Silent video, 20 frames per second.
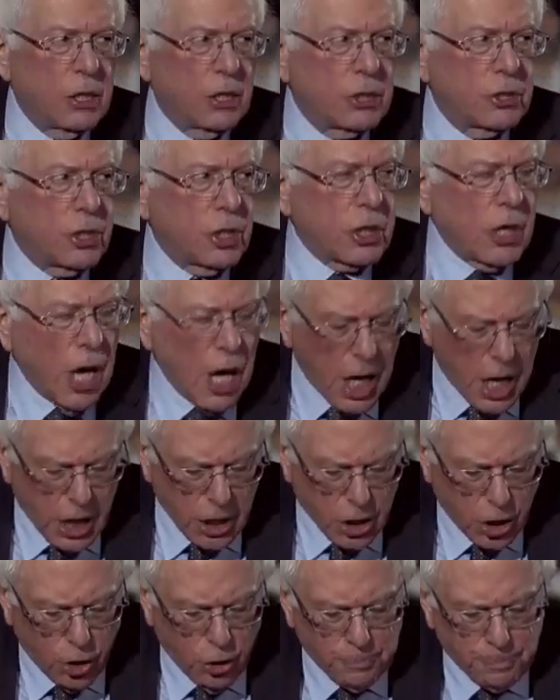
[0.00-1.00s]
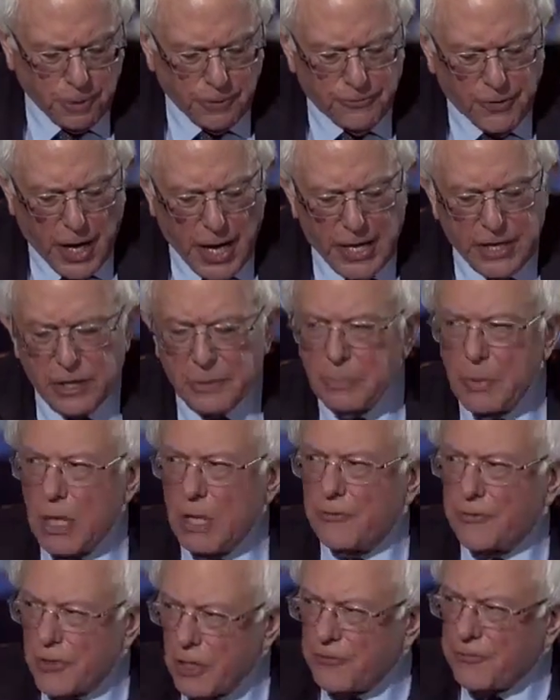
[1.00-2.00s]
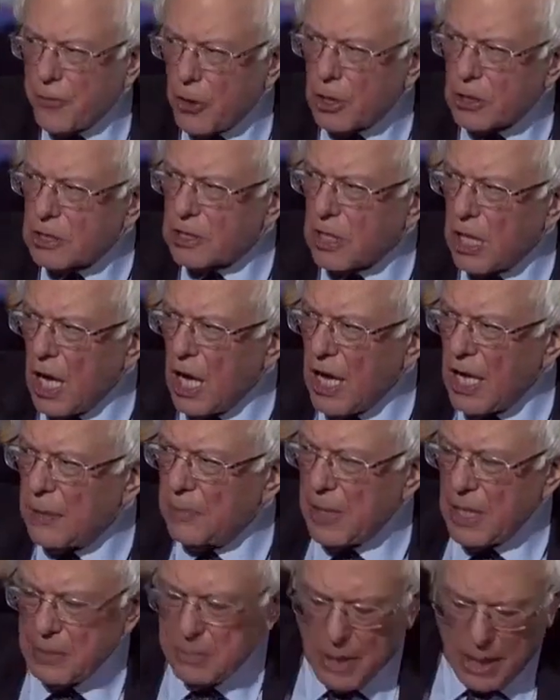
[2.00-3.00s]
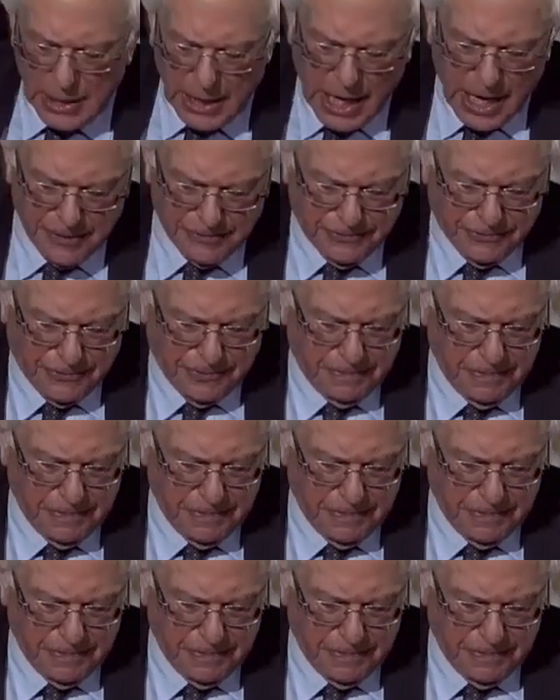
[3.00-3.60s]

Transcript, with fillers: Chicago provided me, for the first time in my life,